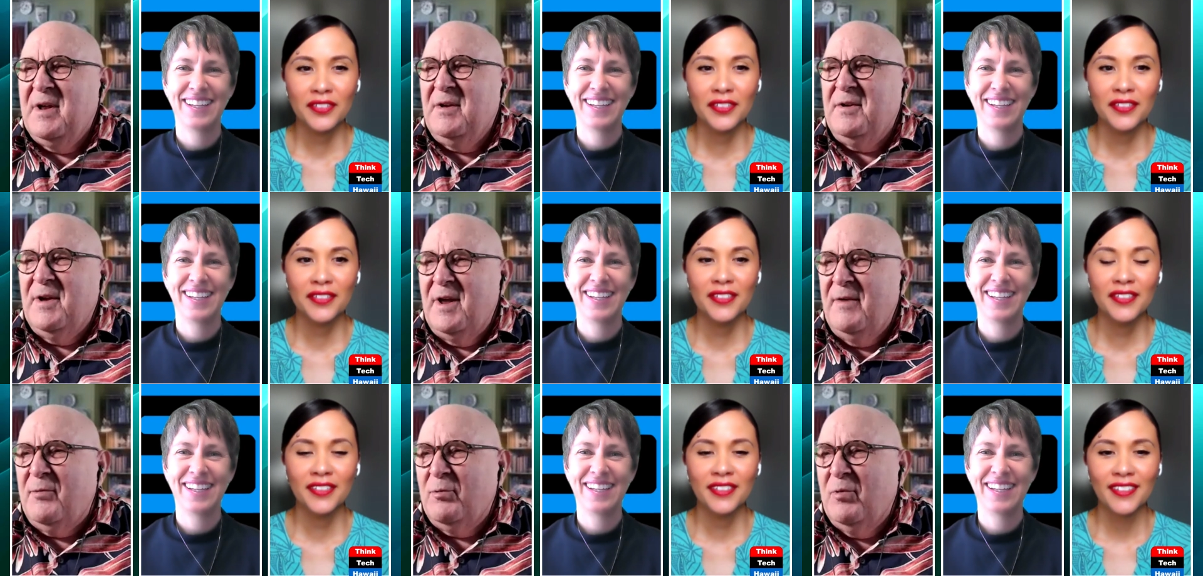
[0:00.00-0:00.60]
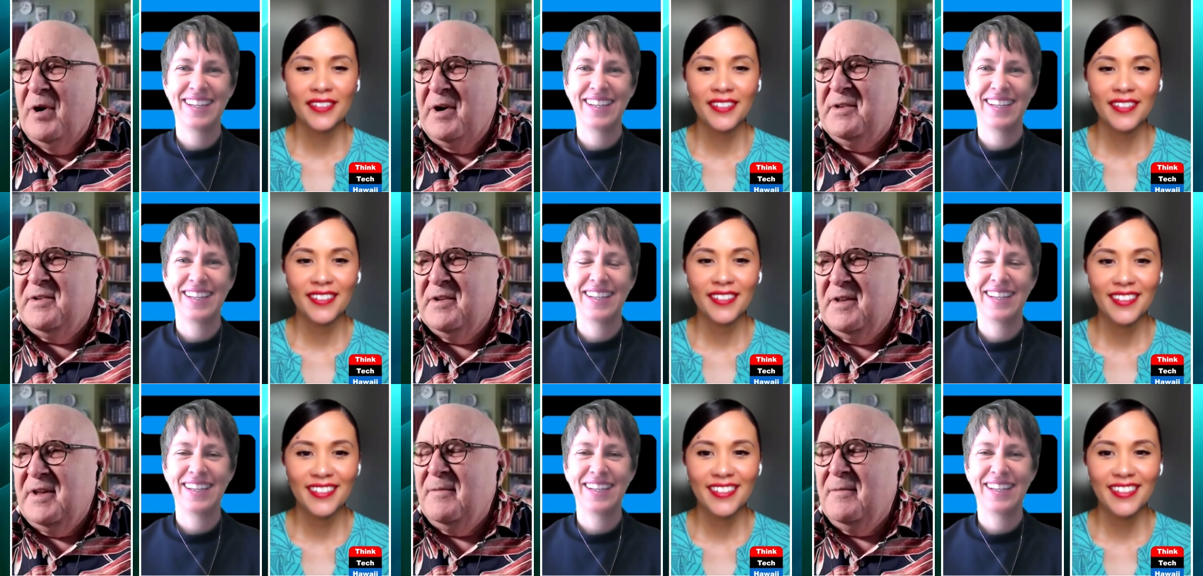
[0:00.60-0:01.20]
Speaker 1: You ever run
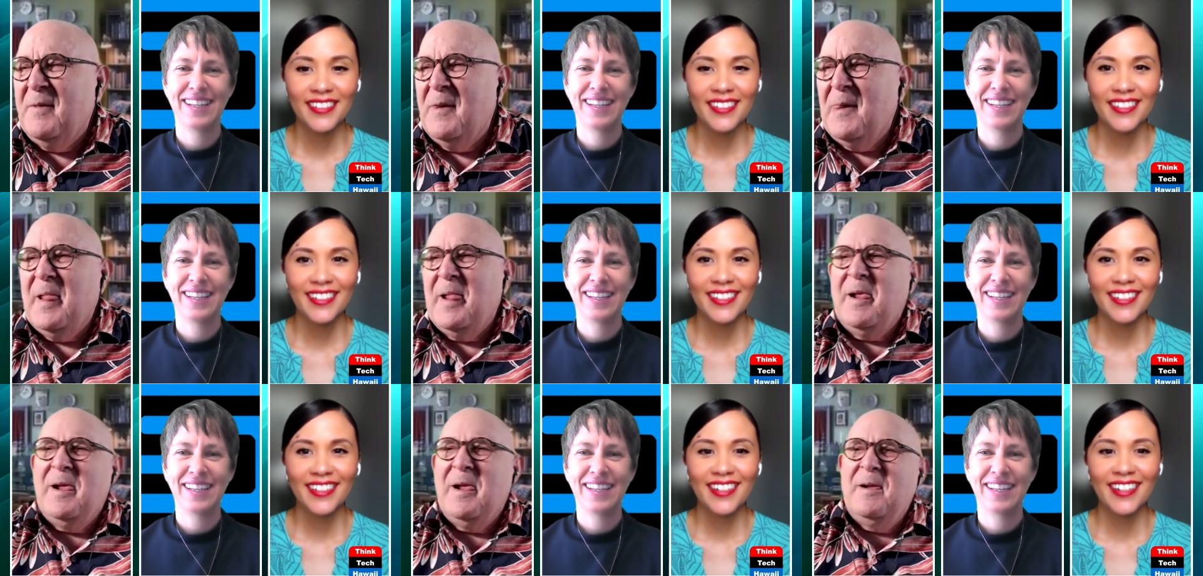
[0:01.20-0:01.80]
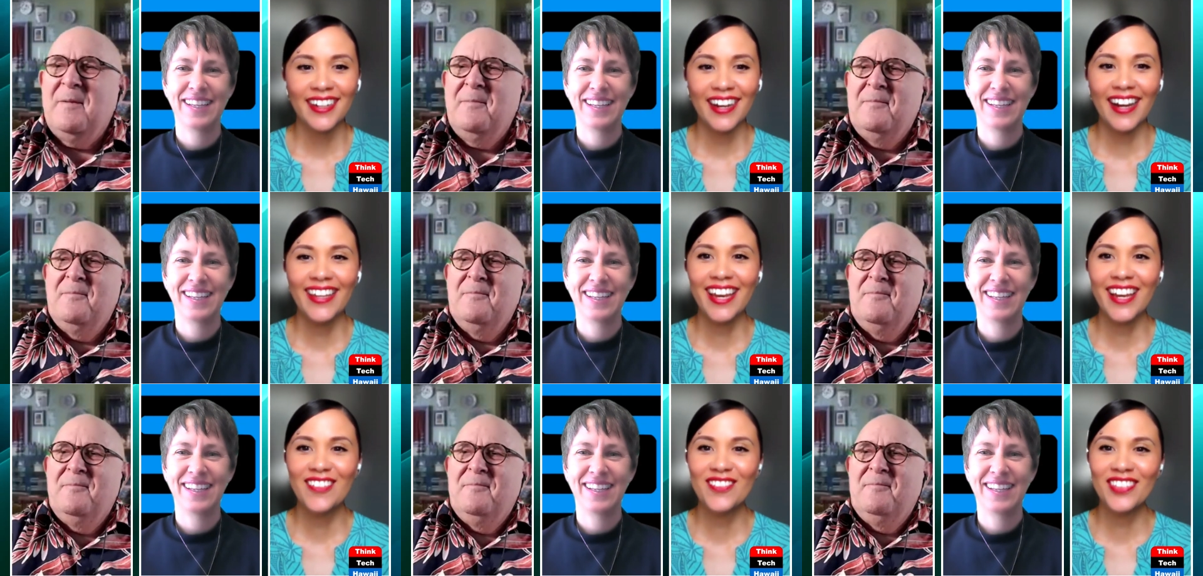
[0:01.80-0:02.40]
into that?
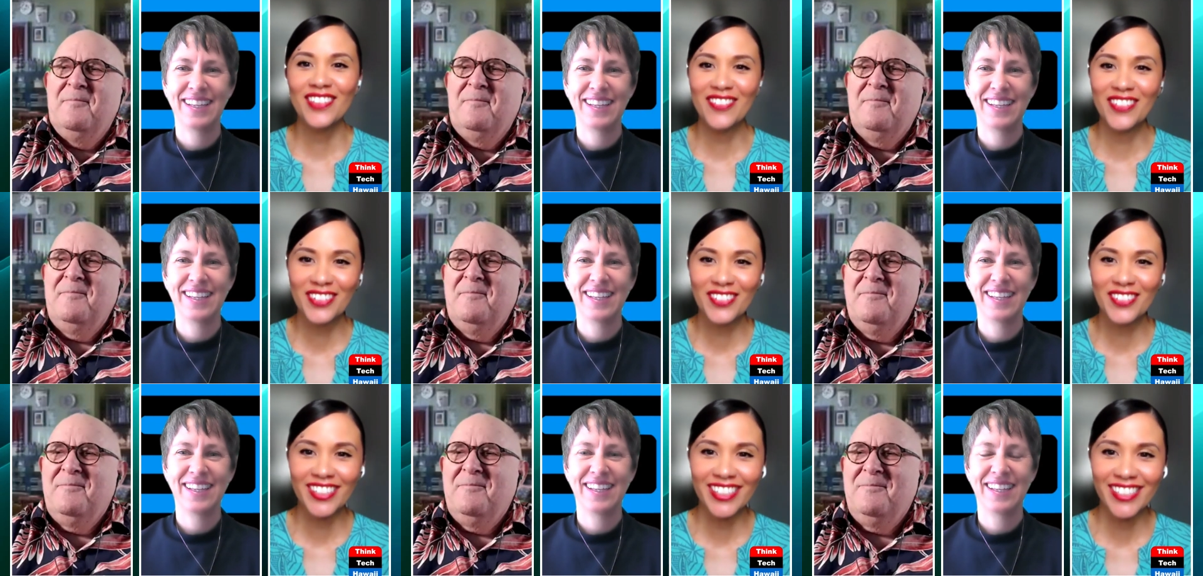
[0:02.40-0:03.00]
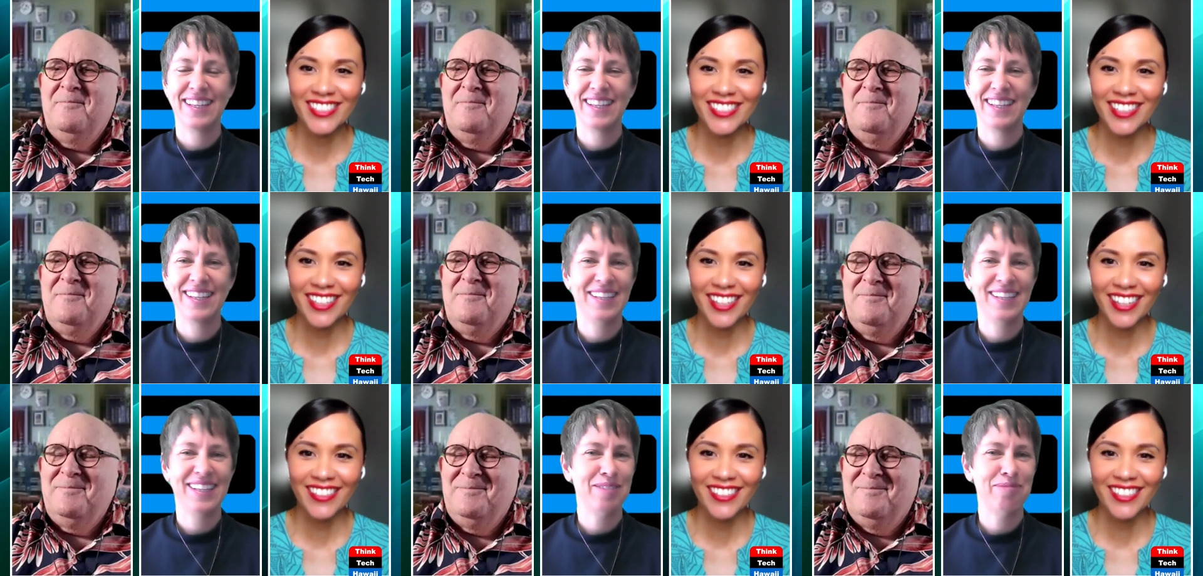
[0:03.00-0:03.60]
Speaker 2: I have never run
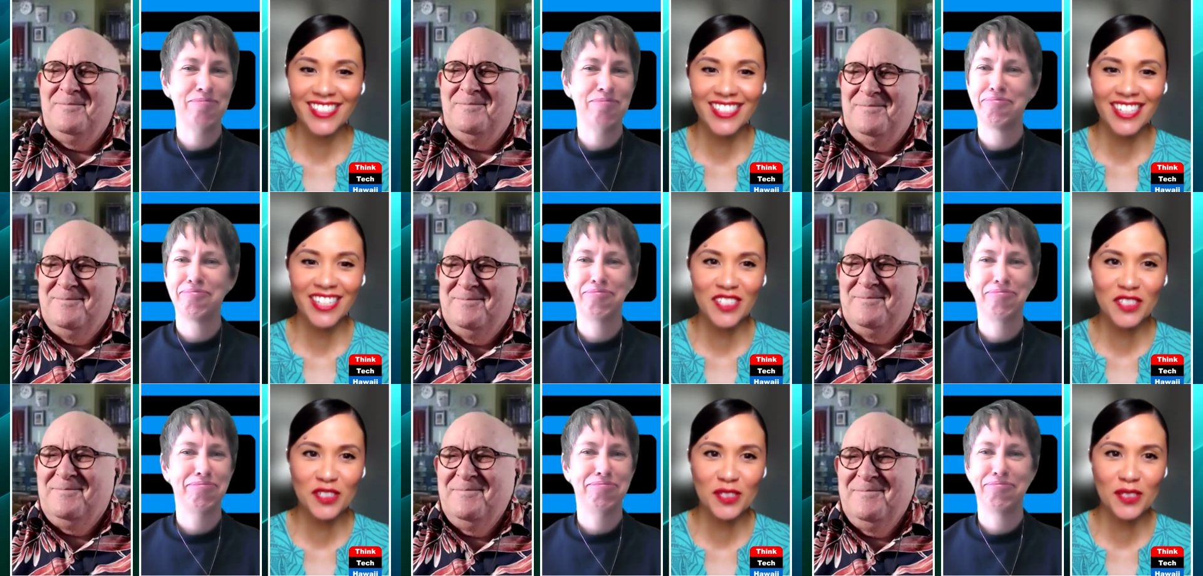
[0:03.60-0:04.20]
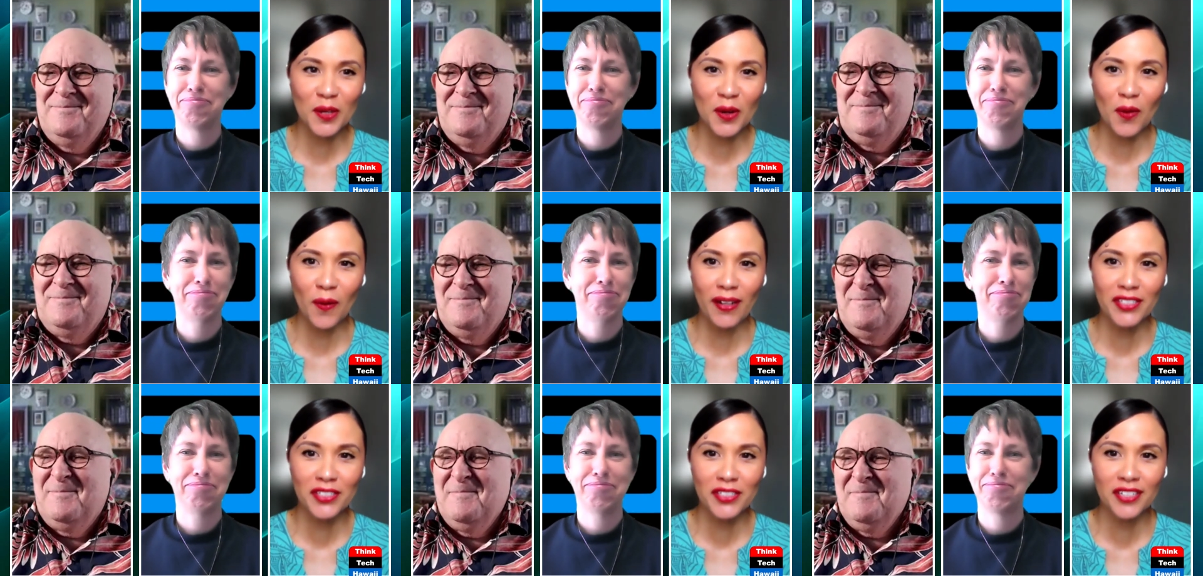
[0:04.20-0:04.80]
into that. That's an interesting
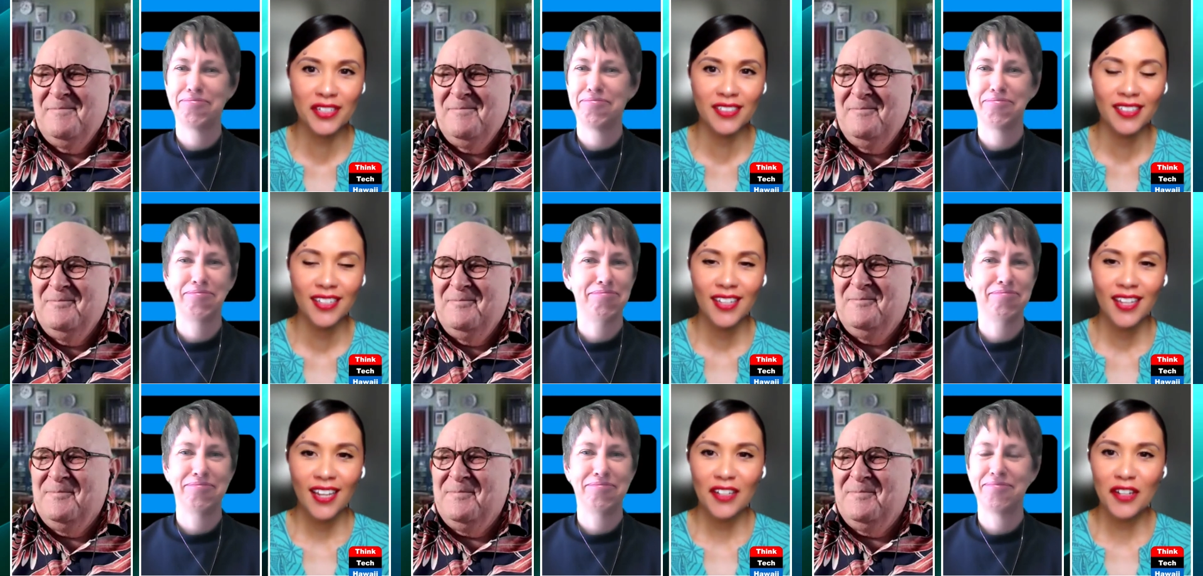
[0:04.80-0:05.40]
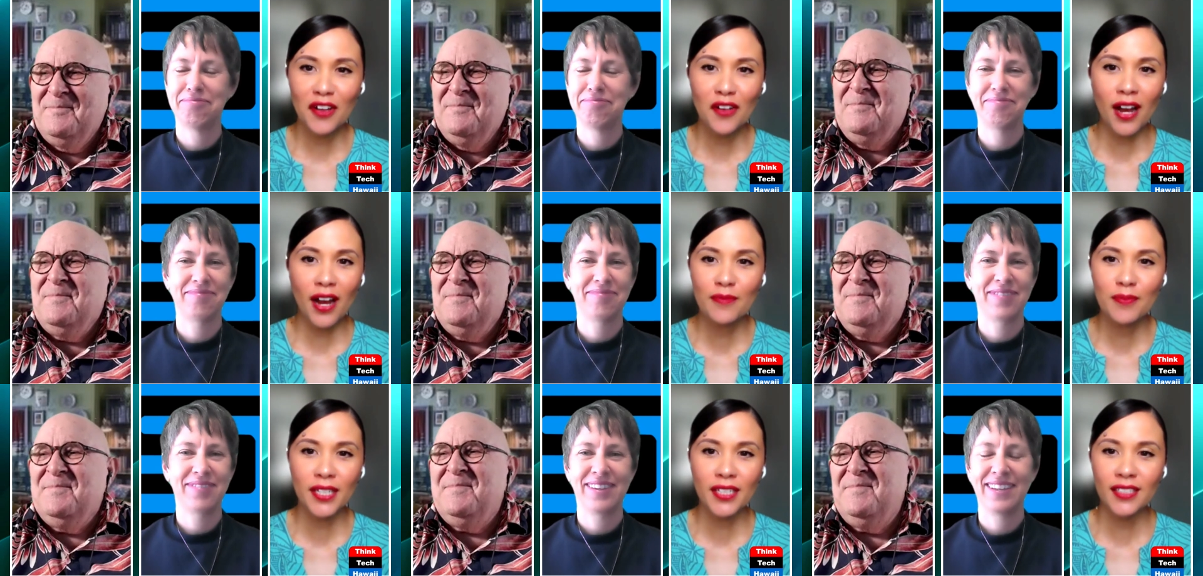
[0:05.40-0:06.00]
question. No,
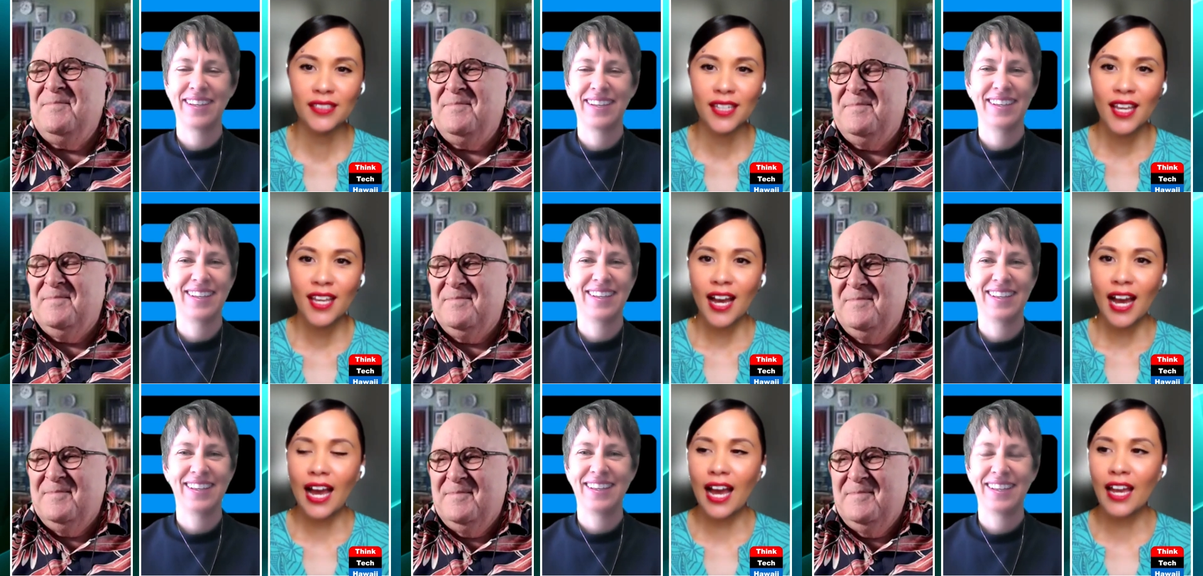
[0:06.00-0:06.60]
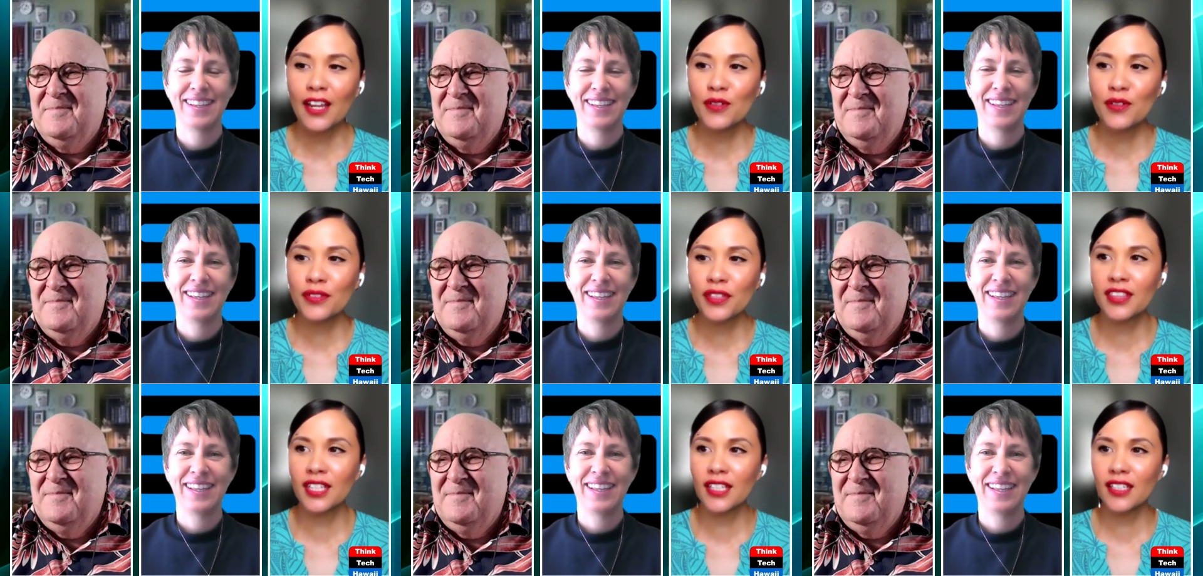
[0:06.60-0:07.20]
I mean, I
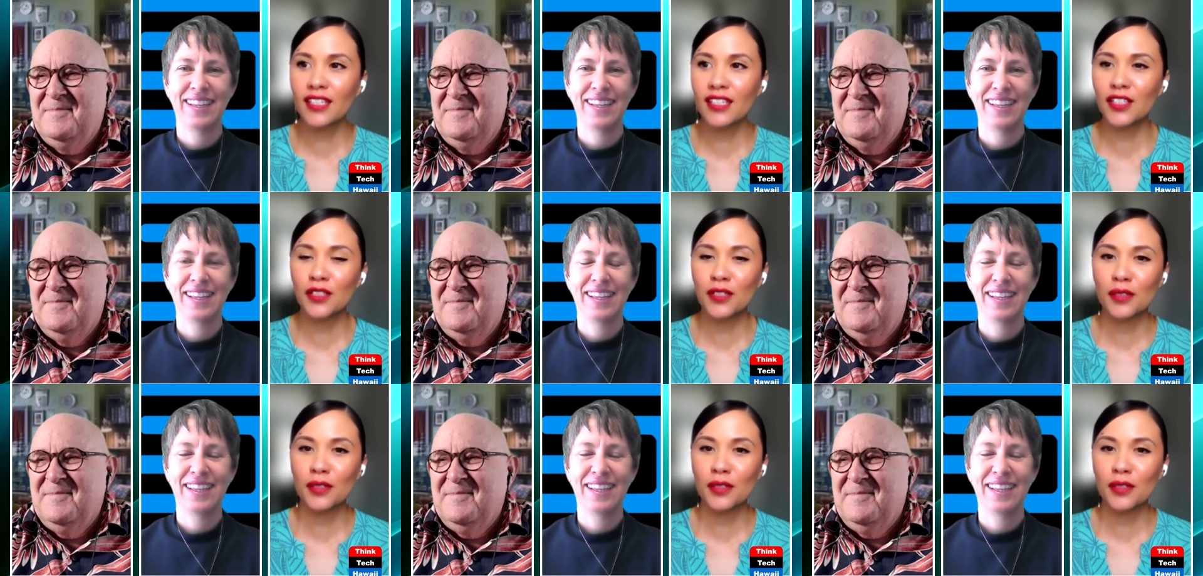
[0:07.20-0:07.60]
don't think,